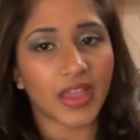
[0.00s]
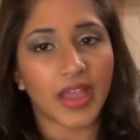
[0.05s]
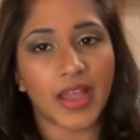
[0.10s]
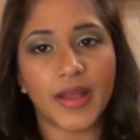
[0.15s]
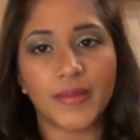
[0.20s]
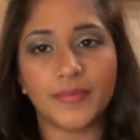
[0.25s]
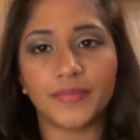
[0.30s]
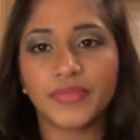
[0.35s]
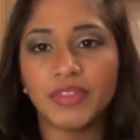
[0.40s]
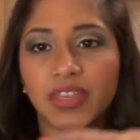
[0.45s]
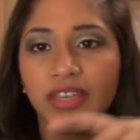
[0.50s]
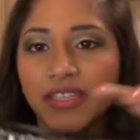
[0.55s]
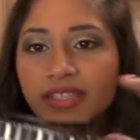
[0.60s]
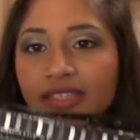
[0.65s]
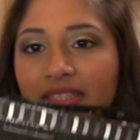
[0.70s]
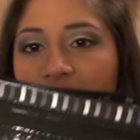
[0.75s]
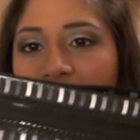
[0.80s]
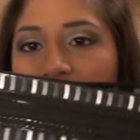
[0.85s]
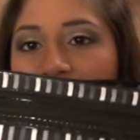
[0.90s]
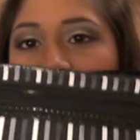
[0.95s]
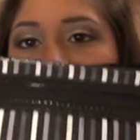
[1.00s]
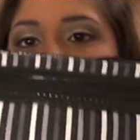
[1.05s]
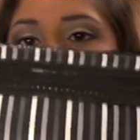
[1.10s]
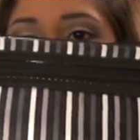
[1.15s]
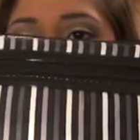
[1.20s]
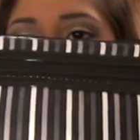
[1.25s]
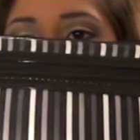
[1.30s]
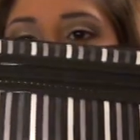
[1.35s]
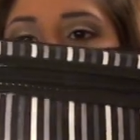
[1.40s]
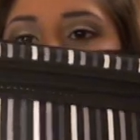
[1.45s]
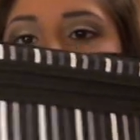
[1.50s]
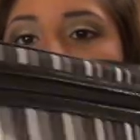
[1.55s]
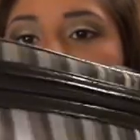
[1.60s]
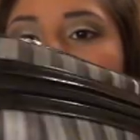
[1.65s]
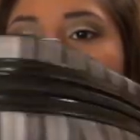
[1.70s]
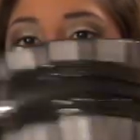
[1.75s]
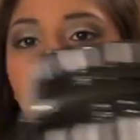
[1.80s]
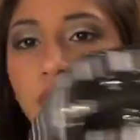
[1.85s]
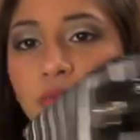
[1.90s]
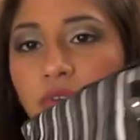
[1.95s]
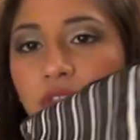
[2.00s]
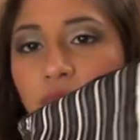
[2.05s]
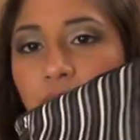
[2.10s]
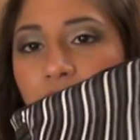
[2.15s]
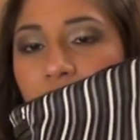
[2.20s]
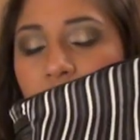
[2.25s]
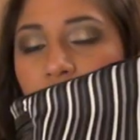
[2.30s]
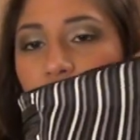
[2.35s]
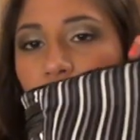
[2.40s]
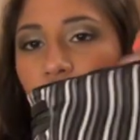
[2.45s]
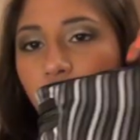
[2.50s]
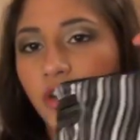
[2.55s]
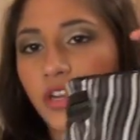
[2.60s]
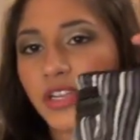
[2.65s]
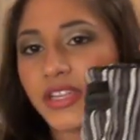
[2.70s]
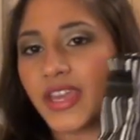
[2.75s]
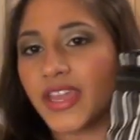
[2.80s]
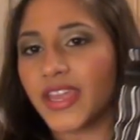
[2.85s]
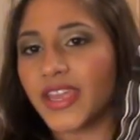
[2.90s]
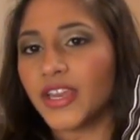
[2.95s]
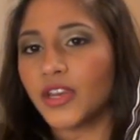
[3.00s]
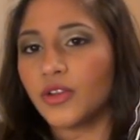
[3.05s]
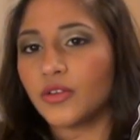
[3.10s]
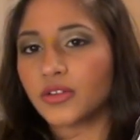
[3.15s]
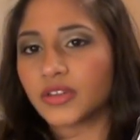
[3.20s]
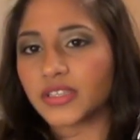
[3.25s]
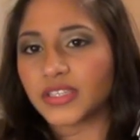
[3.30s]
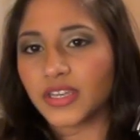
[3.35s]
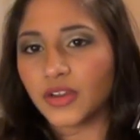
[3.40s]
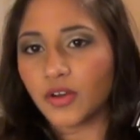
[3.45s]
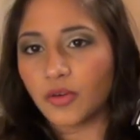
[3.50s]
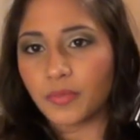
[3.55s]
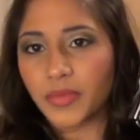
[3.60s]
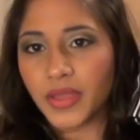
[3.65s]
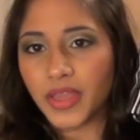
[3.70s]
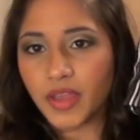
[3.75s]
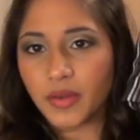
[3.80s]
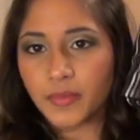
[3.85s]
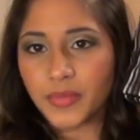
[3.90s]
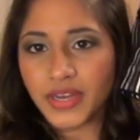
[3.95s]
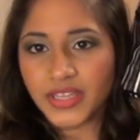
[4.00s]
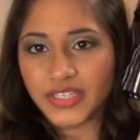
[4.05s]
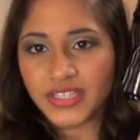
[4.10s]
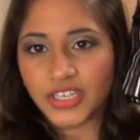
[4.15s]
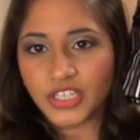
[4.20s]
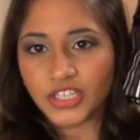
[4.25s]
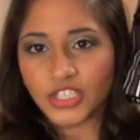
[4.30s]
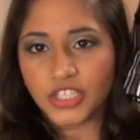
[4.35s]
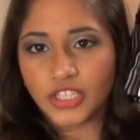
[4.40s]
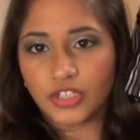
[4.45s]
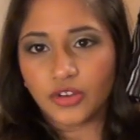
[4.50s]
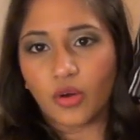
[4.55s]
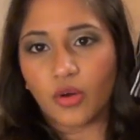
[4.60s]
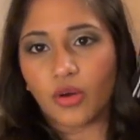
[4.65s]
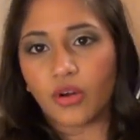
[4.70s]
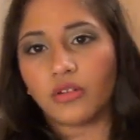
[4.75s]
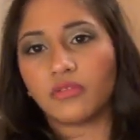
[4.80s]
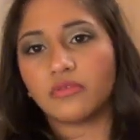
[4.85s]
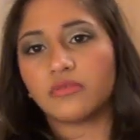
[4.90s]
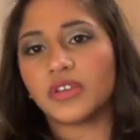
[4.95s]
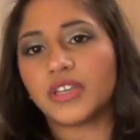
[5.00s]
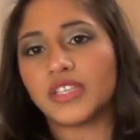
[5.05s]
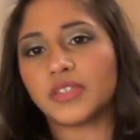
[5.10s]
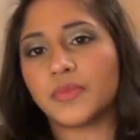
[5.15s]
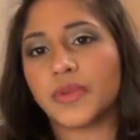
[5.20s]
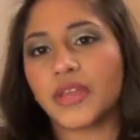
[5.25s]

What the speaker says: this is the bag I took with me on holiday. It looks a lot bigger, but it's actually not as